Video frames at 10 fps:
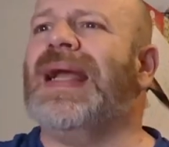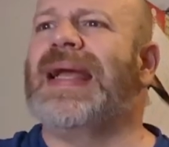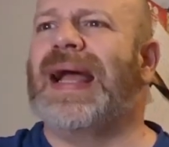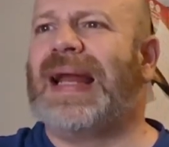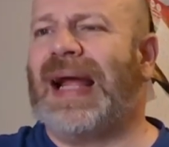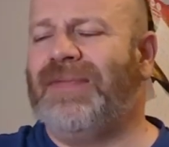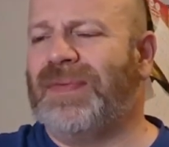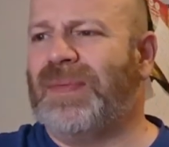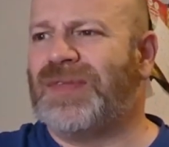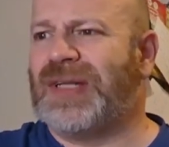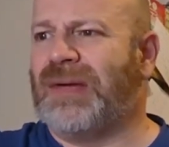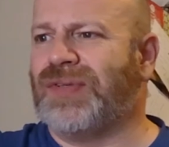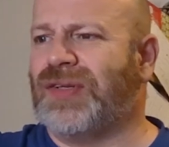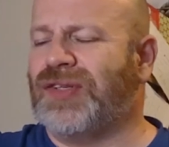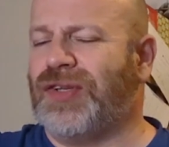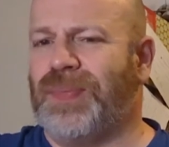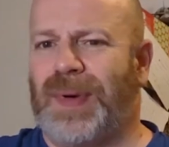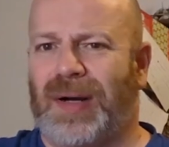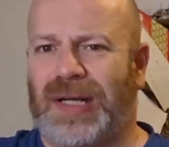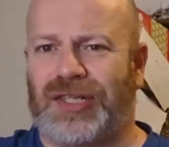get a name for themselves on the
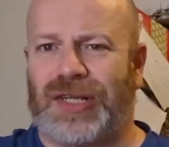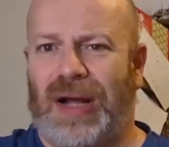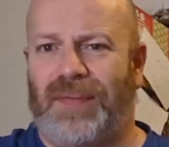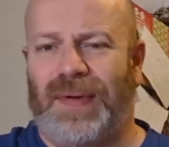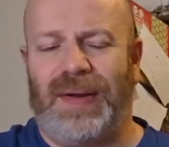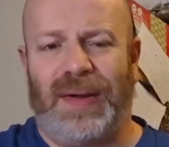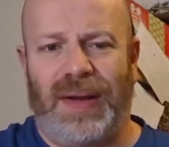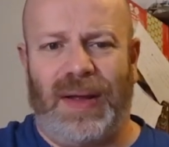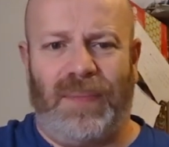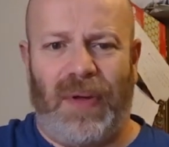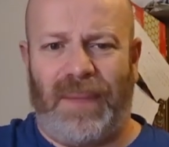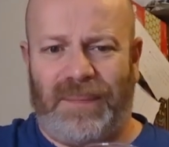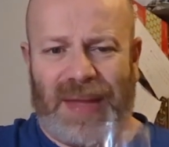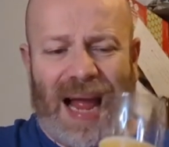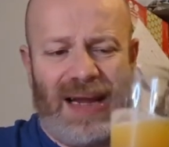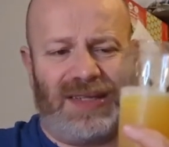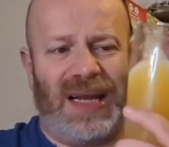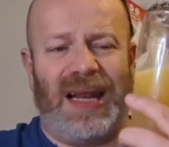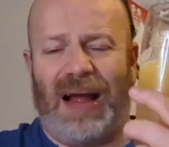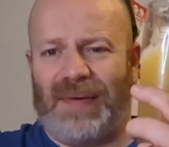supermarket shelf. But that is a
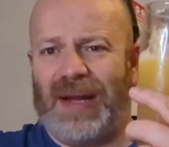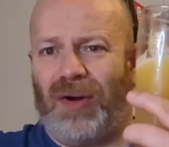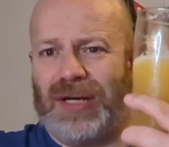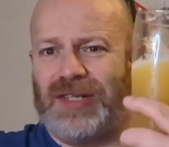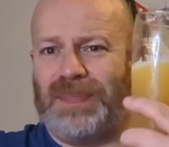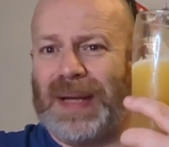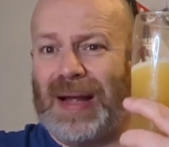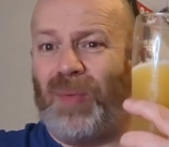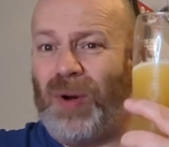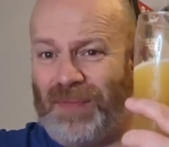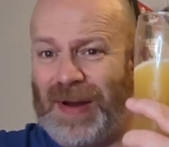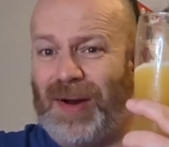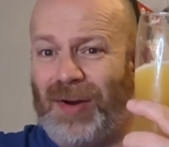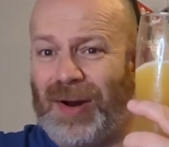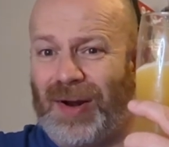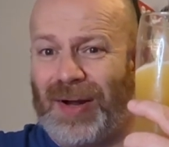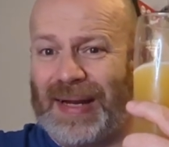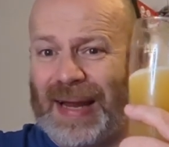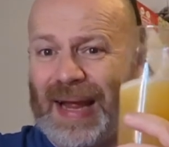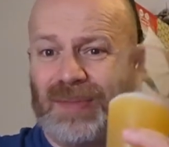lovely, honest beer. I'm waffling on, aren't I?
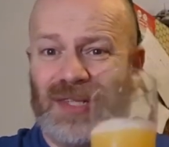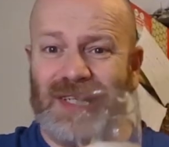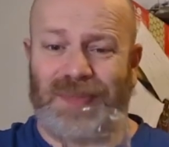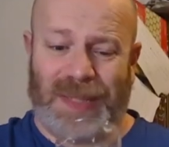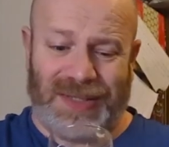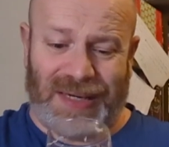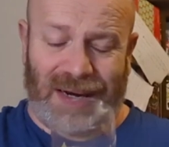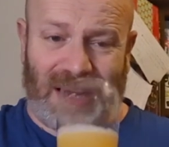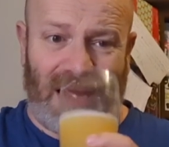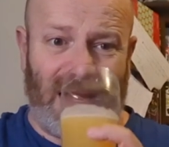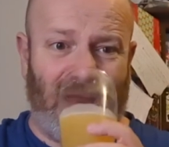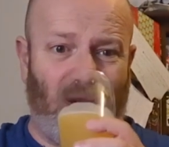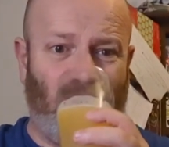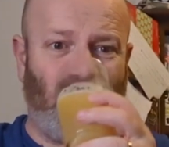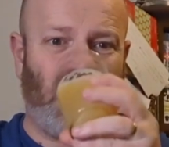Yeah, I'm 6 minutes in. I'm going again.